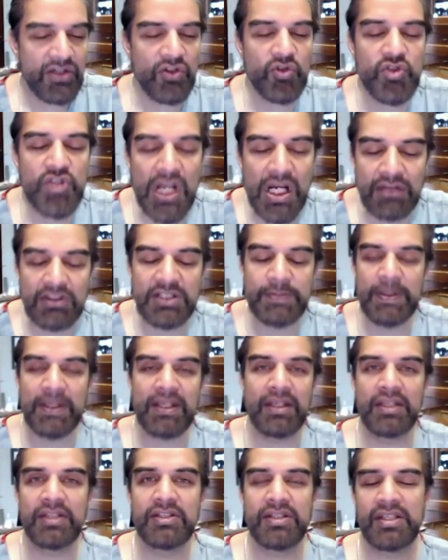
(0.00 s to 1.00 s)
generally
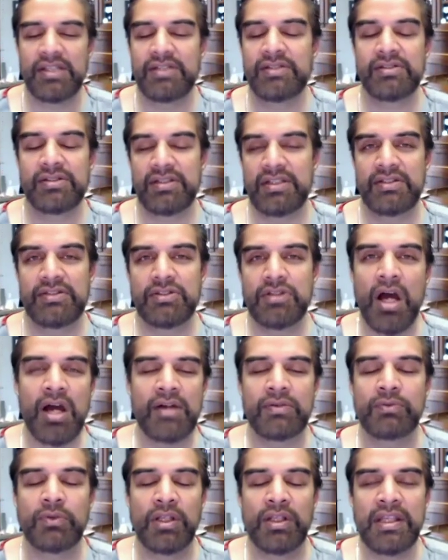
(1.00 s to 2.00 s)
speaking, is, is, is
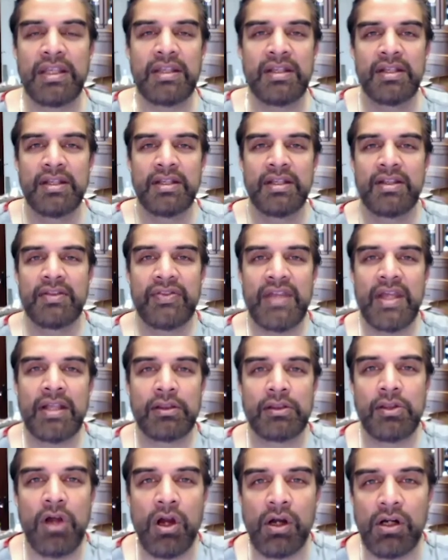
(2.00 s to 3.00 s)
not really
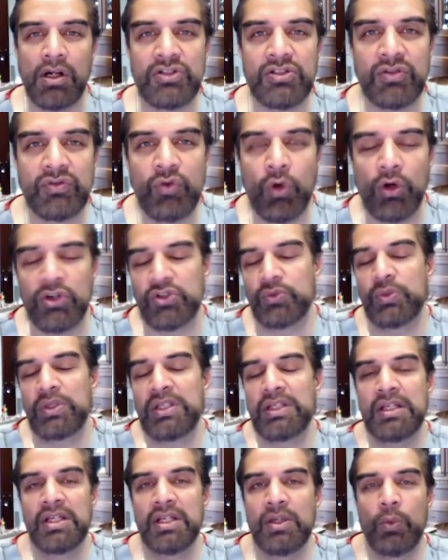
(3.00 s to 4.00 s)
that large. Of course,
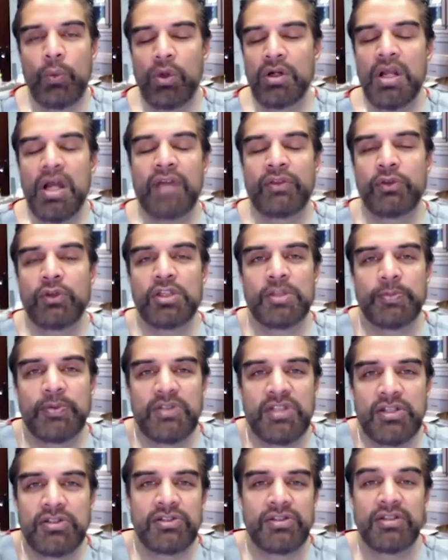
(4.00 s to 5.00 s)
we, we're not doing these
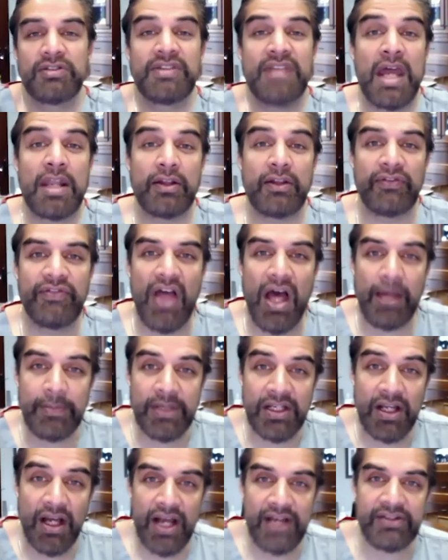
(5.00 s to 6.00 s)
procedures in
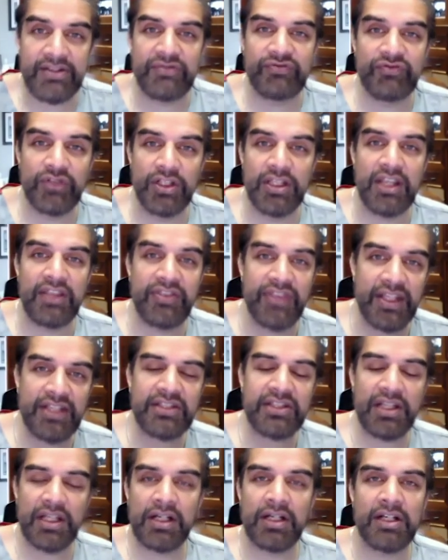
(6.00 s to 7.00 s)
nanophthalmic eyes and really thick
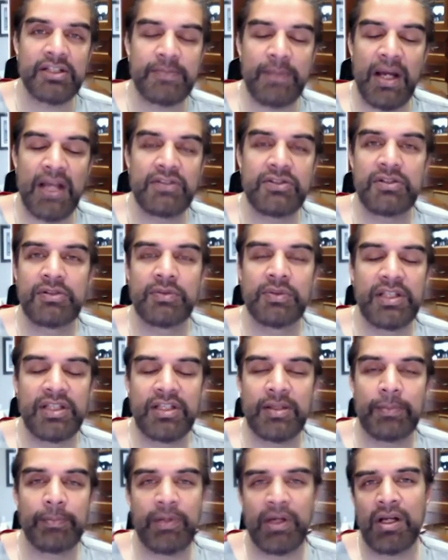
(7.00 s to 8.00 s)
scleras, mind you, to really
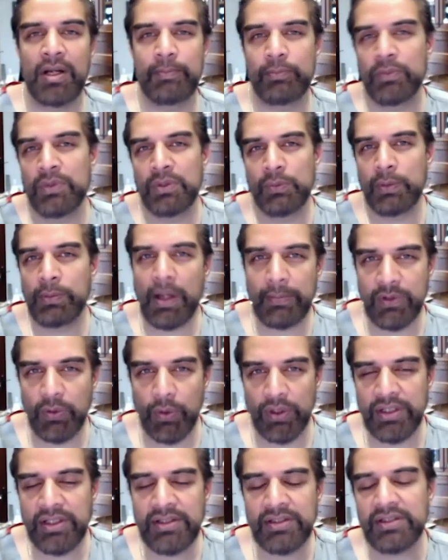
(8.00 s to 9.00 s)
compare them. We probably
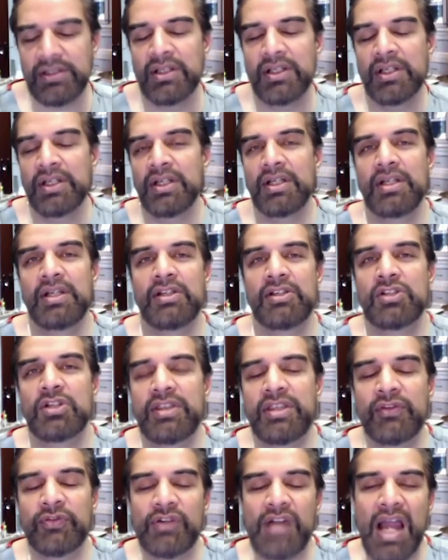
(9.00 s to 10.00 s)
wouldn't. So I
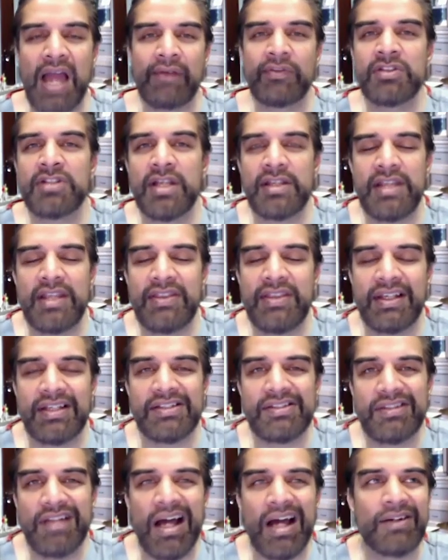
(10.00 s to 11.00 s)
think for average eyes, I think
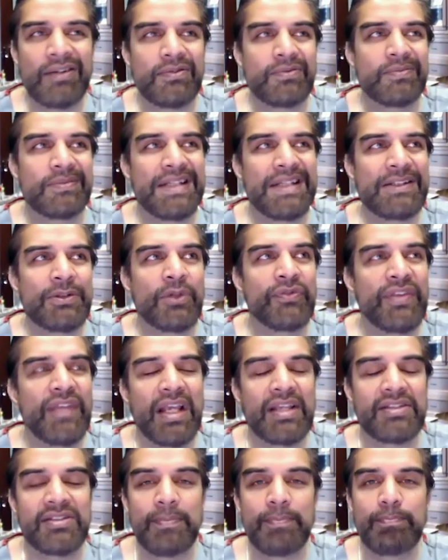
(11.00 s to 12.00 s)
it's not, I don't
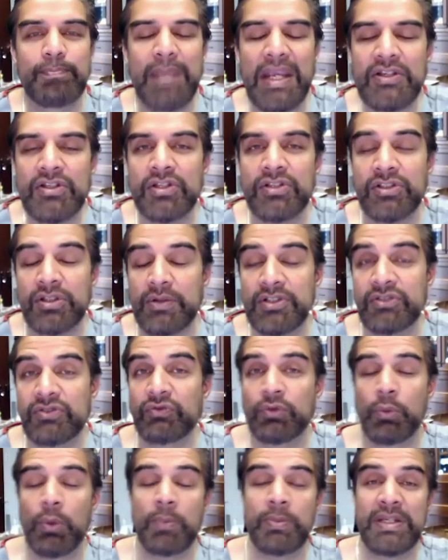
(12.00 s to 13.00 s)
think it's a major
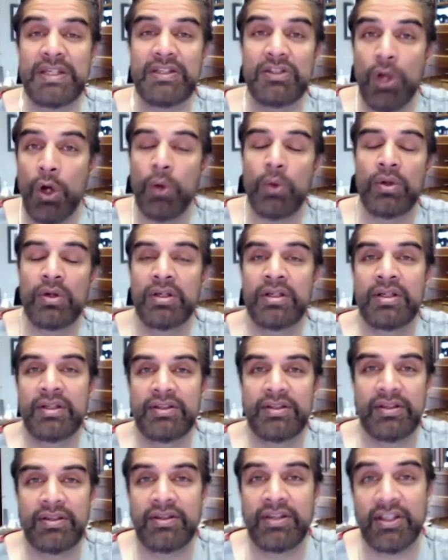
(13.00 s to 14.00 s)
consideration from what we know
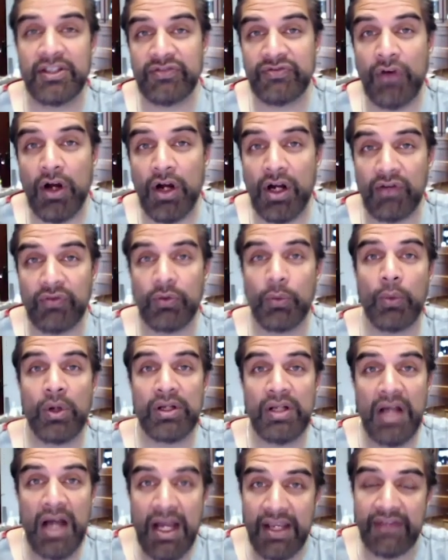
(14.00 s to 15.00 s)
thus far, from
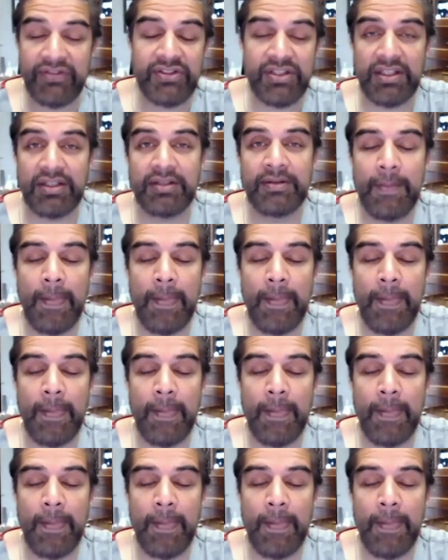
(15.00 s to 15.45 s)
what I have seen.